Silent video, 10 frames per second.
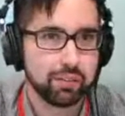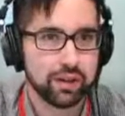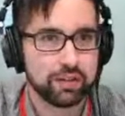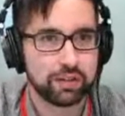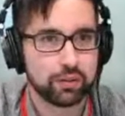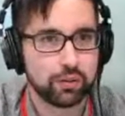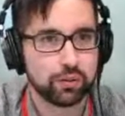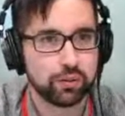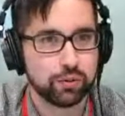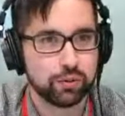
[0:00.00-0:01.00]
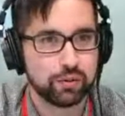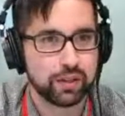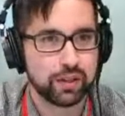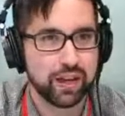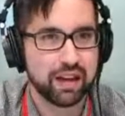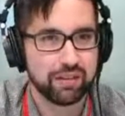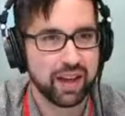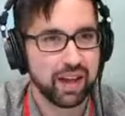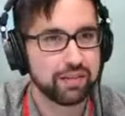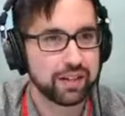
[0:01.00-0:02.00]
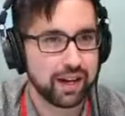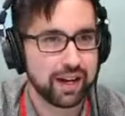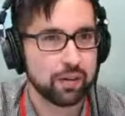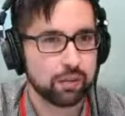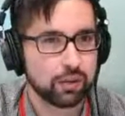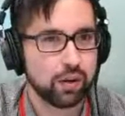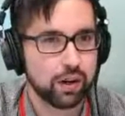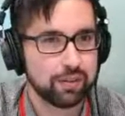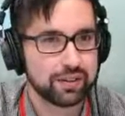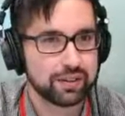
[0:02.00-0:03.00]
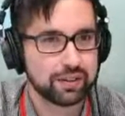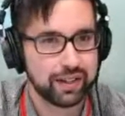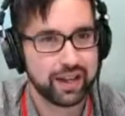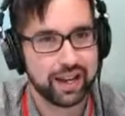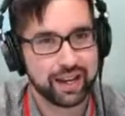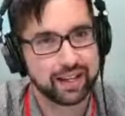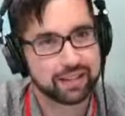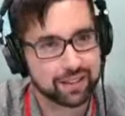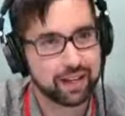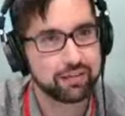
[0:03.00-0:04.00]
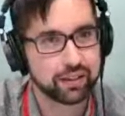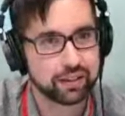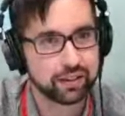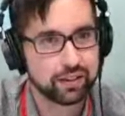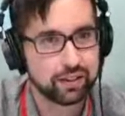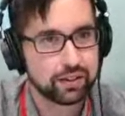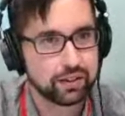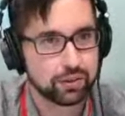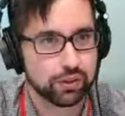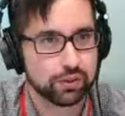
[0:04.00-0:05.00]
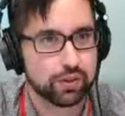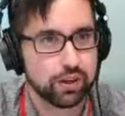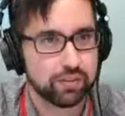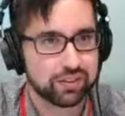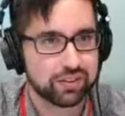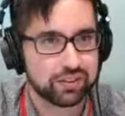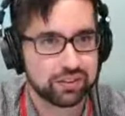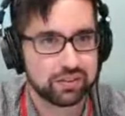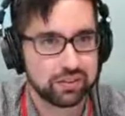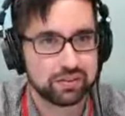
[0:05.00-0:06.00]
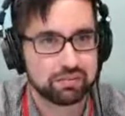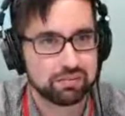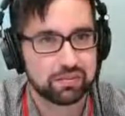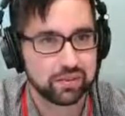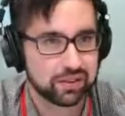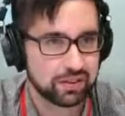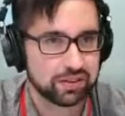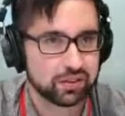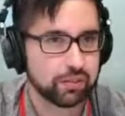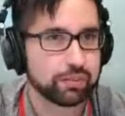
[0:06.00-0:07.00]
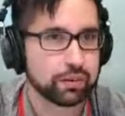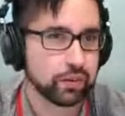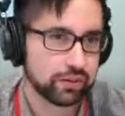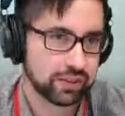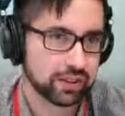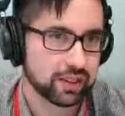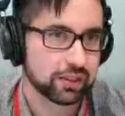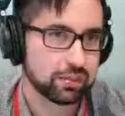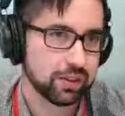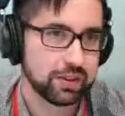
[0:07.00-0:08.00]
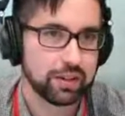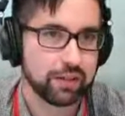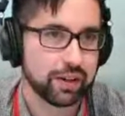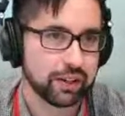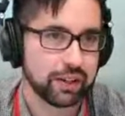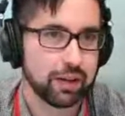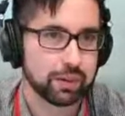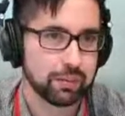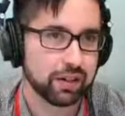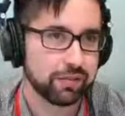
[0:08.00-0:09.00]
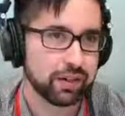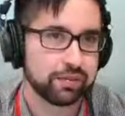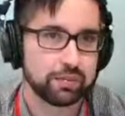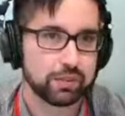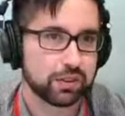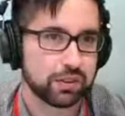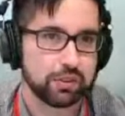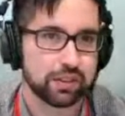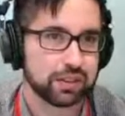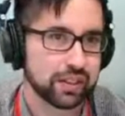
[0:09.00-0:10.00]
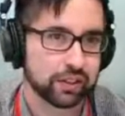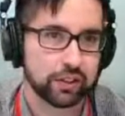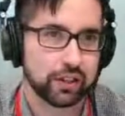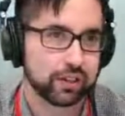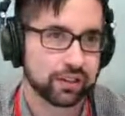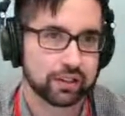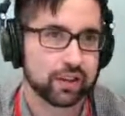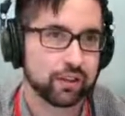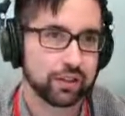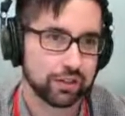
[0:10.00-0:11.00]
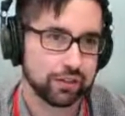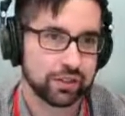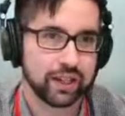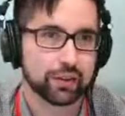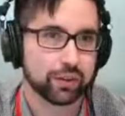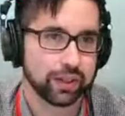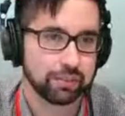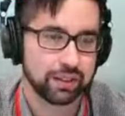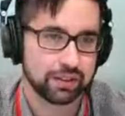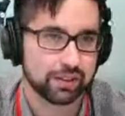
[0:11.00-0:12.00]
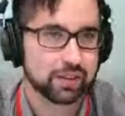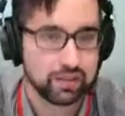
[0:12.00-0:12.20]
But if you have a heavy IOP requirement and heavy storage requirements, this sort of proves that the customer found economic benefit of using dedicated technology to handle that piece.